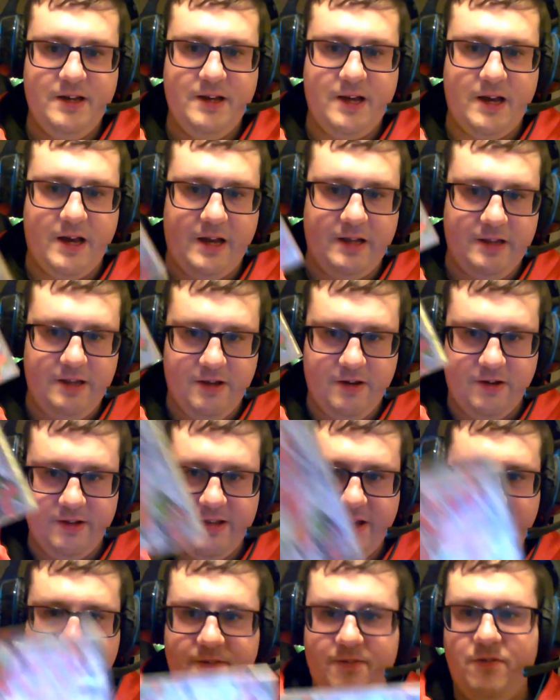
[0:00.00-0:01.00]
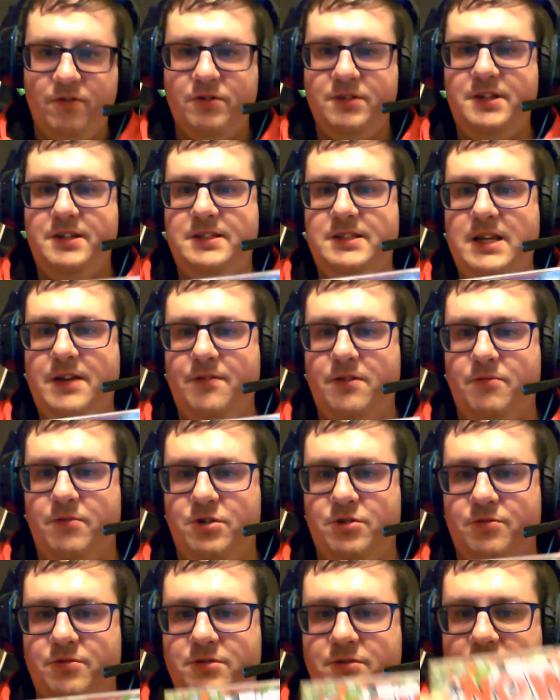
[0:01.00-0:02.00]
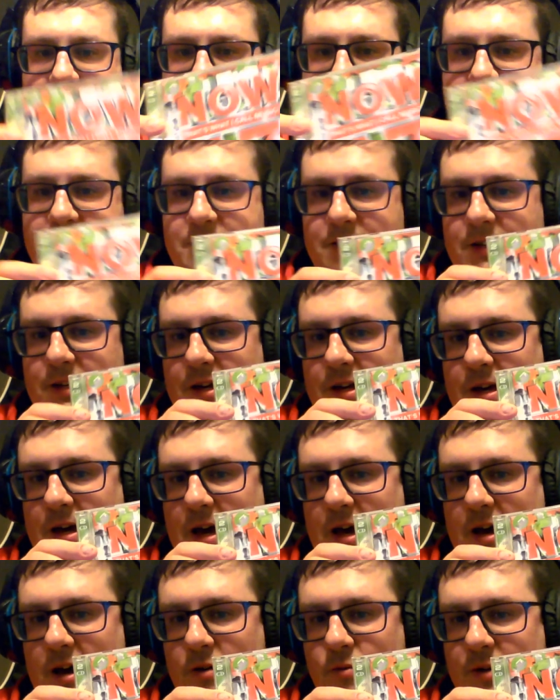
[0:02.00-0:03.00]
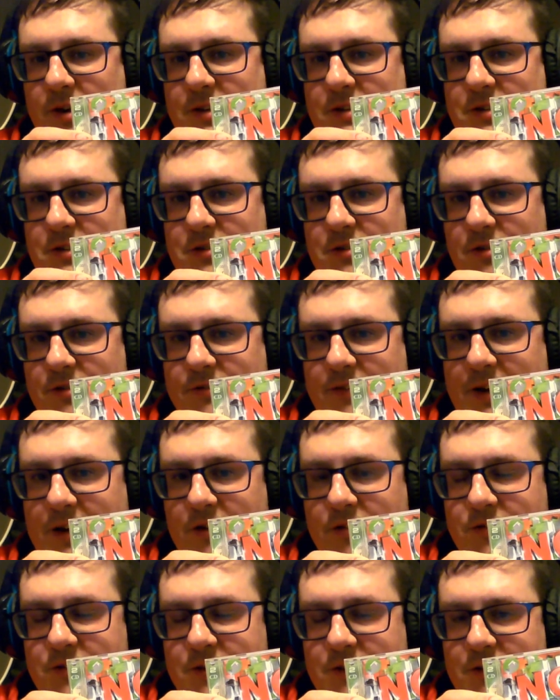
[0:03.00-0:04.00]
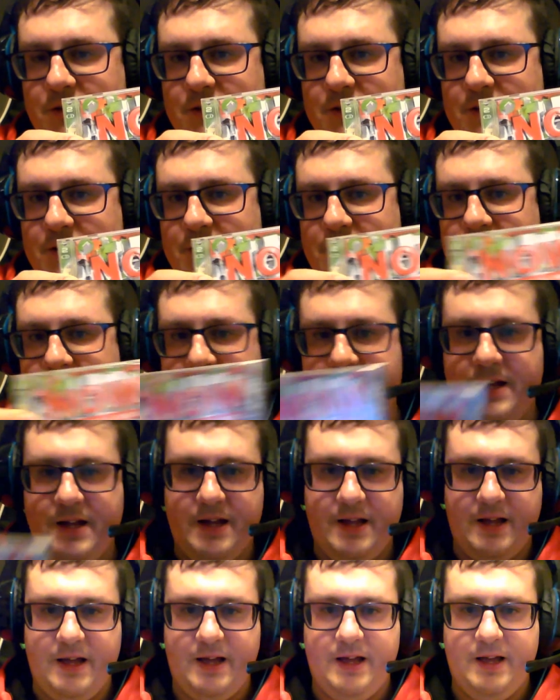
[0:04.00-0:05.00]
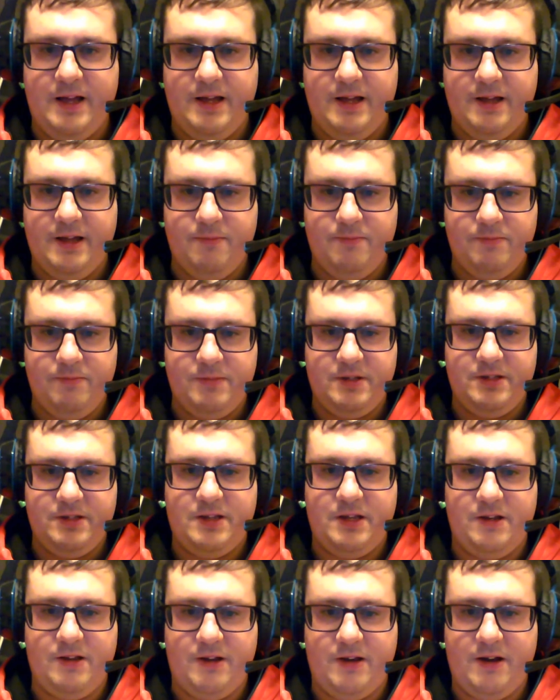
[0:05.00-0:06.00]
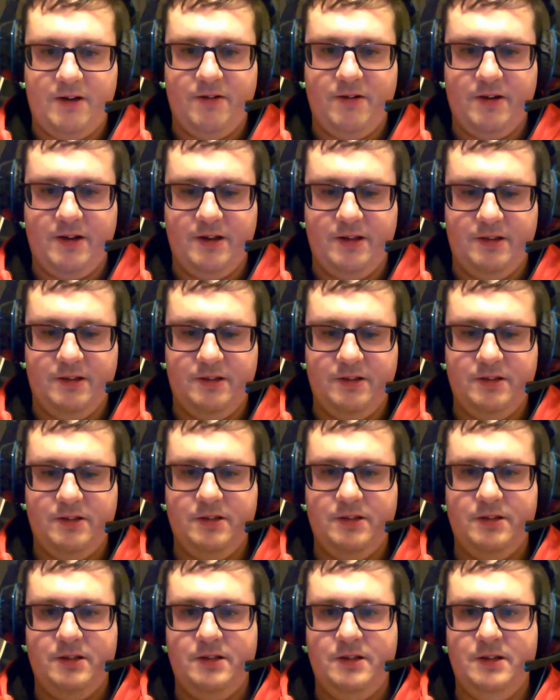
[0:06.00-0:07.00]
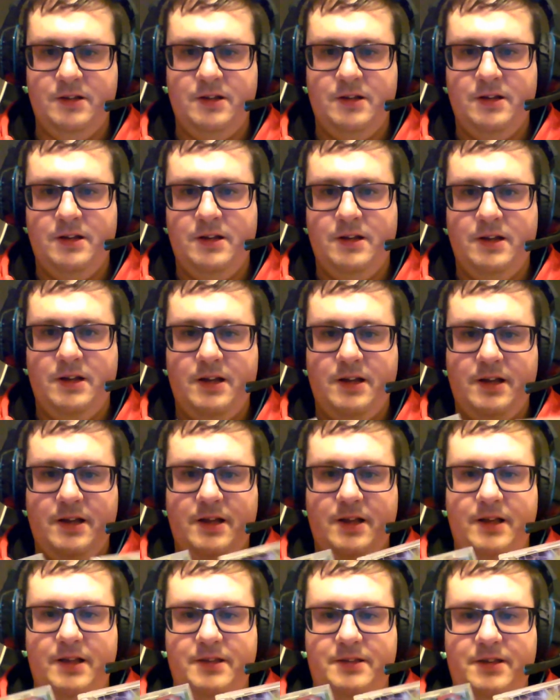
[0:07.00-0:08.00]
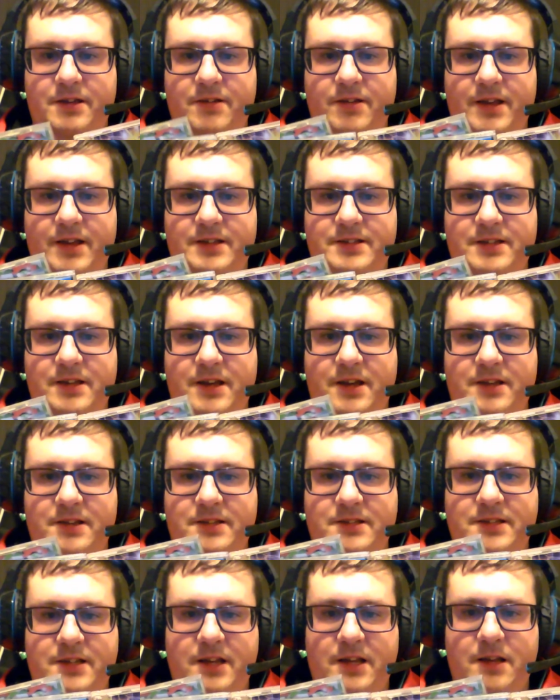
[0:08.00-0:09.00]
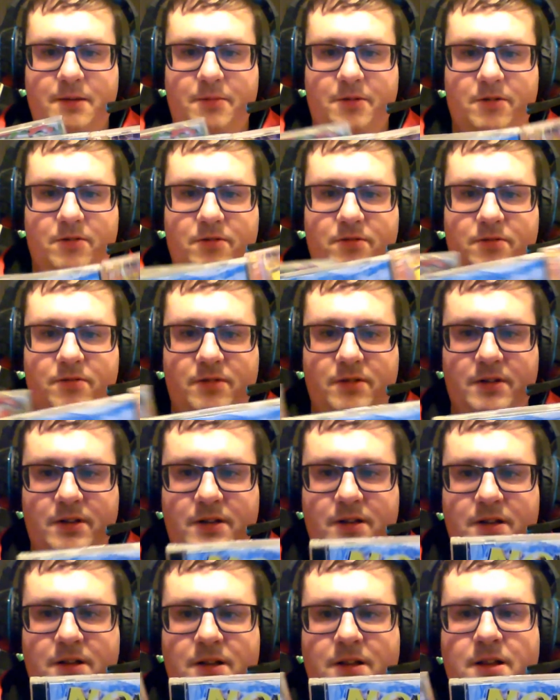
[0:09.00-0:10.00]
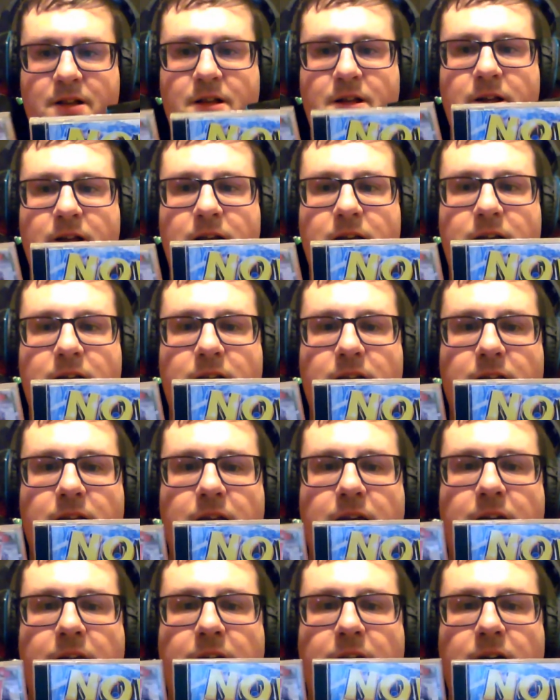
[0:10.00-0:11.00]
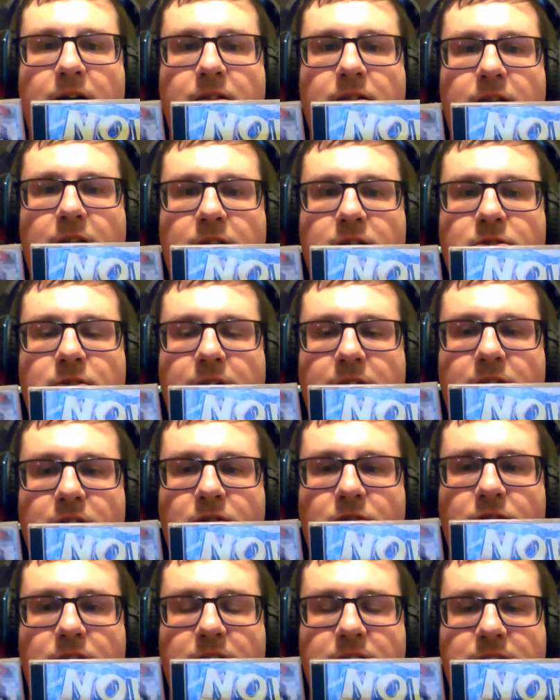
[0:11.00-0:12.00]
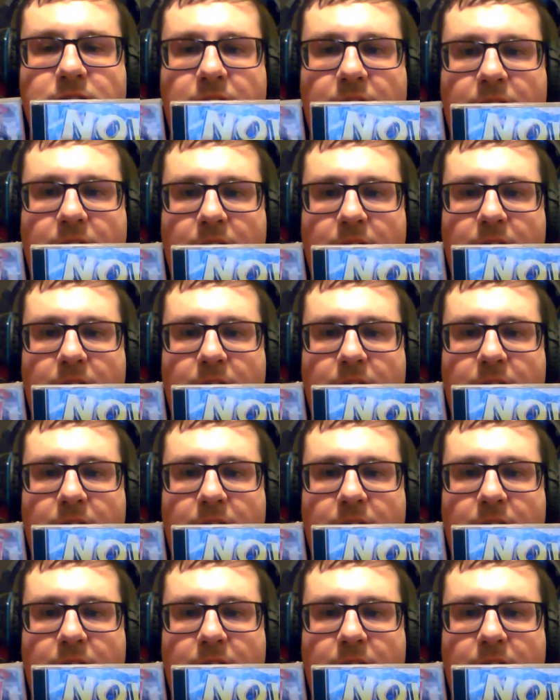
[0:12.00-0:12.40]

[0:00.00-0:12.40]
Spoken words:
and then you got Now 47, which was released winter 2000. Just don't know how I can do this so you can see them all. There you go. That looks quite cool, doesn't it?